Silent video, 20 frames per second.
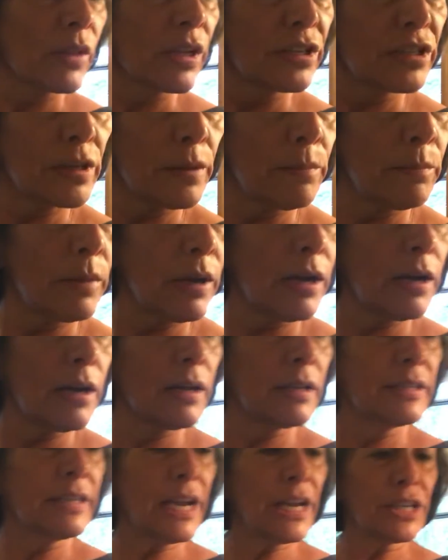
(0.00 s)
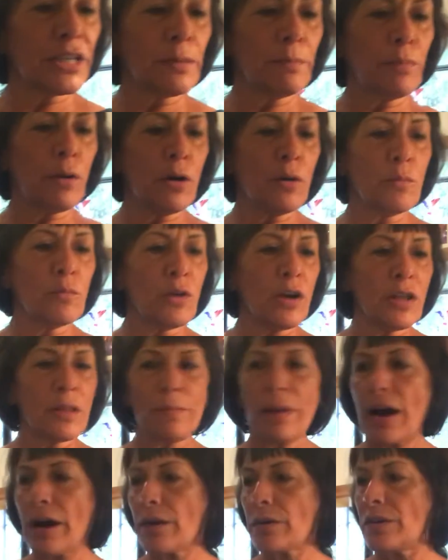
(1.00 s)
some dash of bone broth
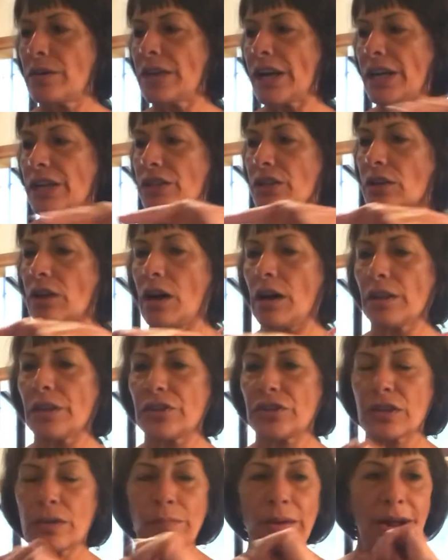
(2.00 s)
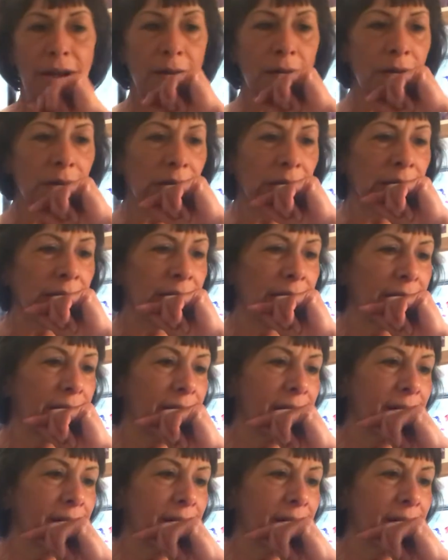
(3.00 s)
powder, dash of collagen powder.